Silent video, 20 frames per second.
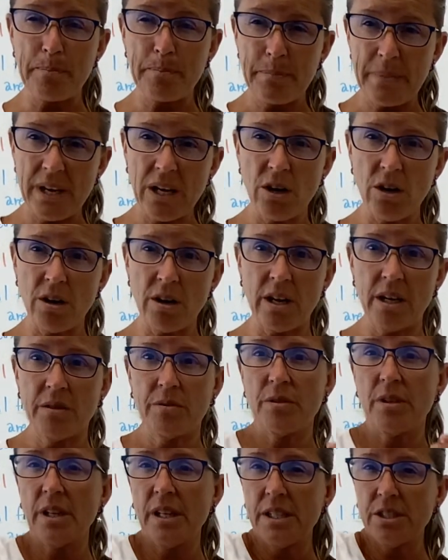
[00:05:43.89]
bigger in
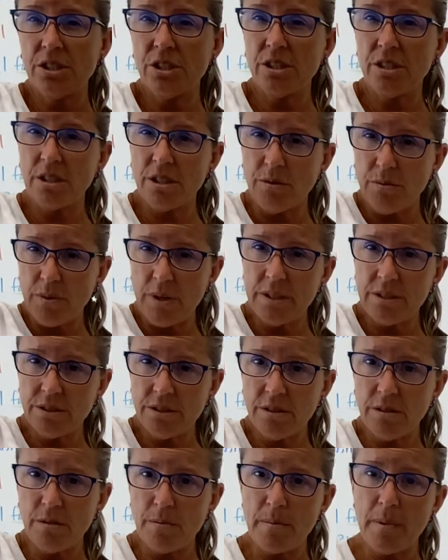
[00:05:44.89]
relation to the rest
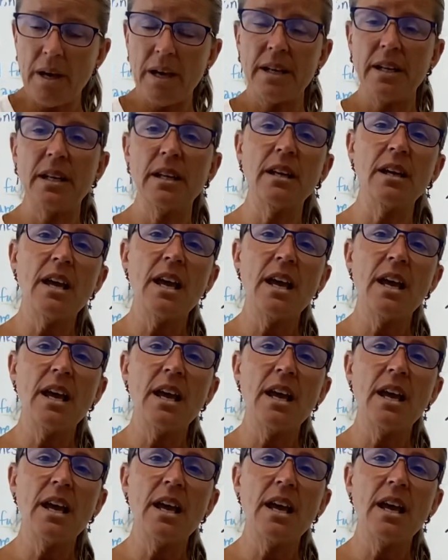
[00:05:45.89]
of their body,